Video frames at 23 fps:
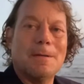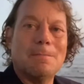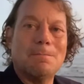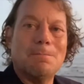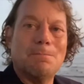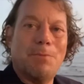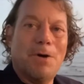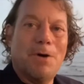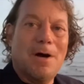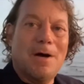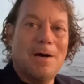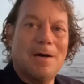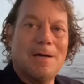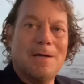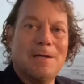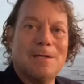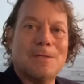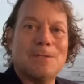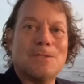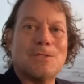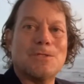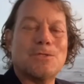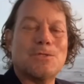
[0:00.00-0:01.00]

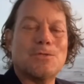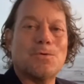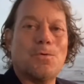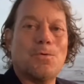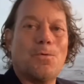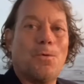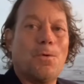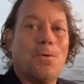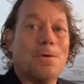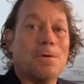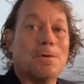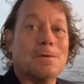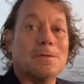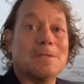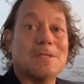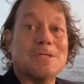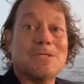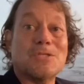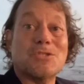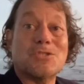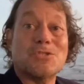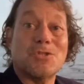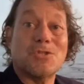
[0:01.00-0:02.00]
bonds or the
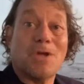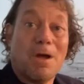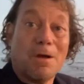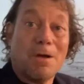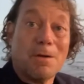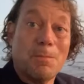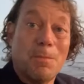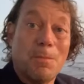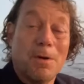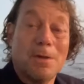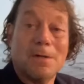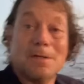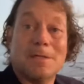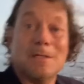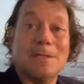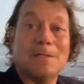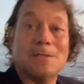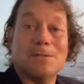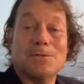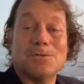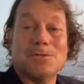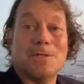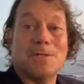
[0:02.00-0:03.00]
stock market,
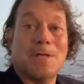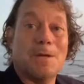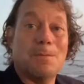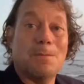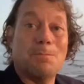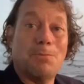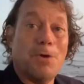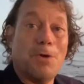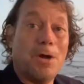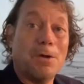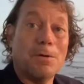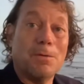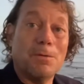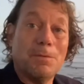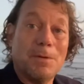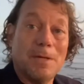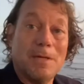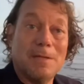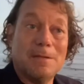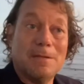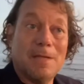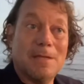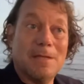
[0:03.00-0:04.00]
there's a lot of
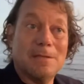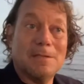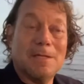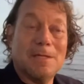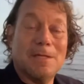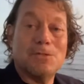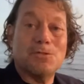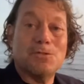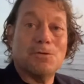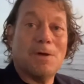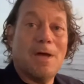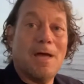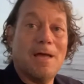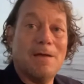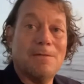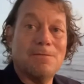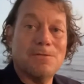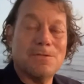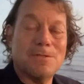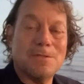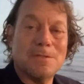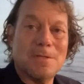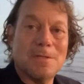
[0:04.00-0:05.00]
borrowing that
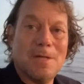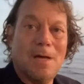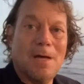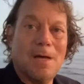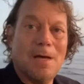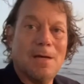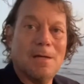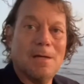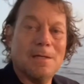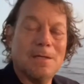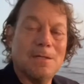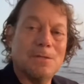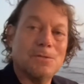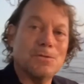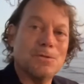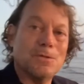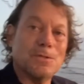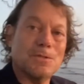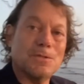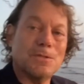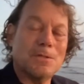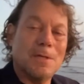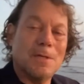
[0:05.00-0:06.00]
drives
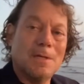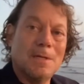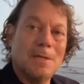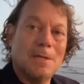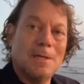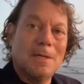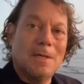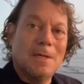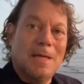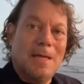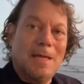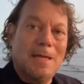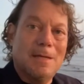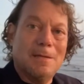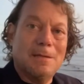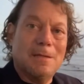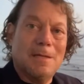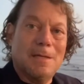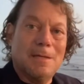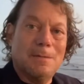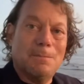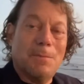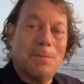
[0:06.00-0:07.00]
interest
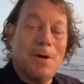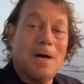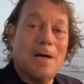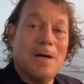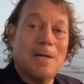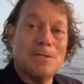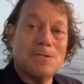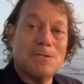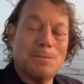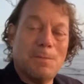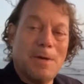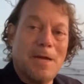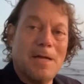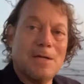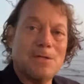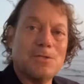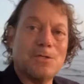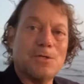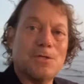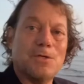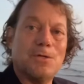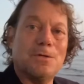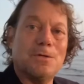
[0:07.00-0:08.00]
in bonds, buying
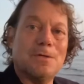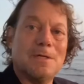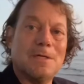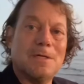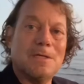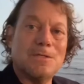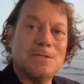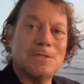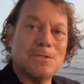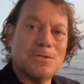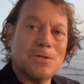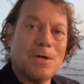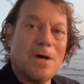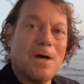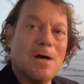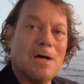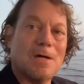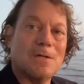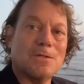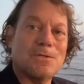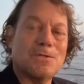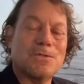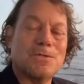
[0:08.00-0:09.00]
securities,
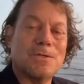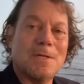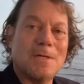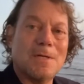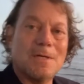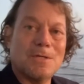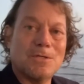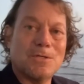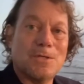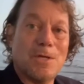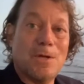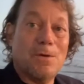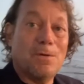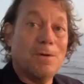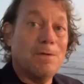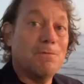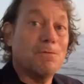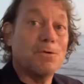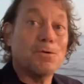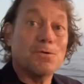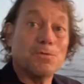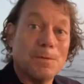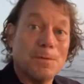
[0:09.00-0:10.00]
stocks, etc.,
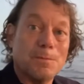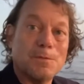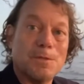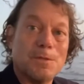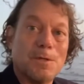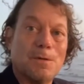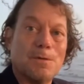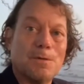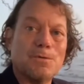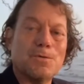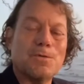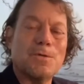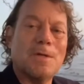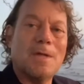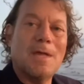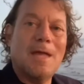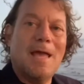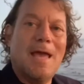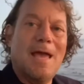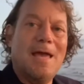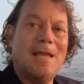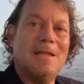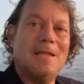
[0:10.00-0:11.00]
even cryptos.
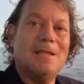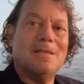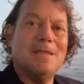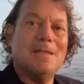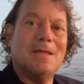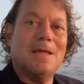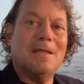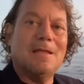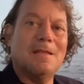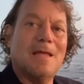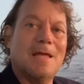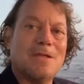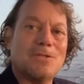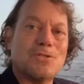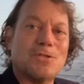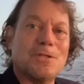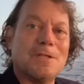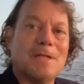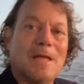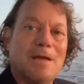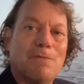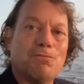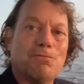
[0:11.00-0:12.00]
Anything that's
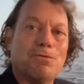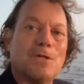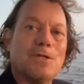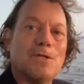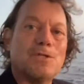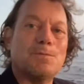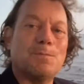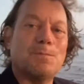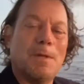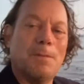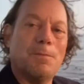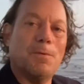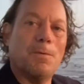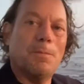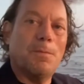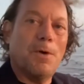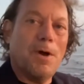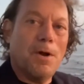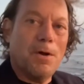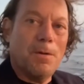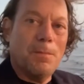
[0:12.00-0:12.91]
leveraged, people borrow